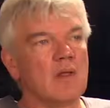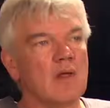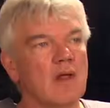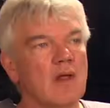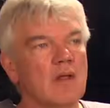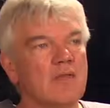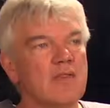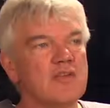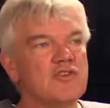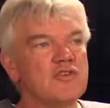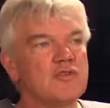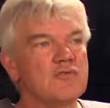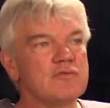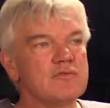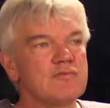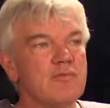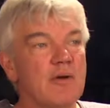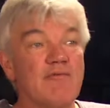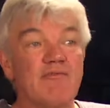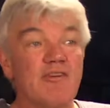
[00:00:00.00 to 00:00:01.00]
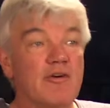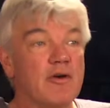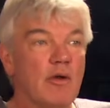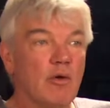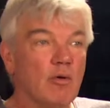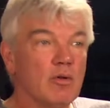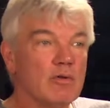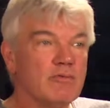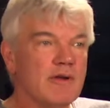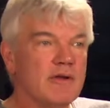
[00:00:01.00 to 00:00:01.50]
And they choose one very
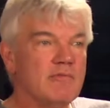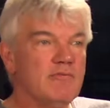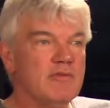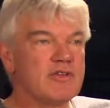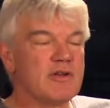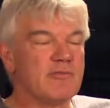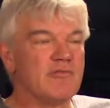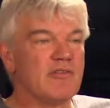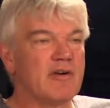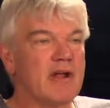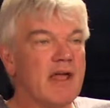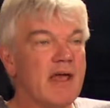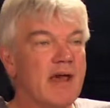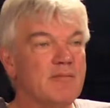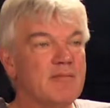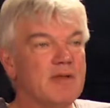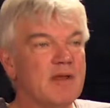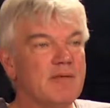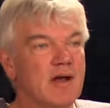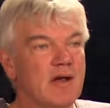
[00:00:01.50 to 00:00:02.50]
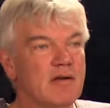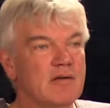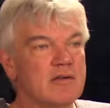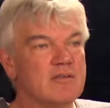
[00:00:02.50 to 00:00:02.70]
old one, which I'm very happy about.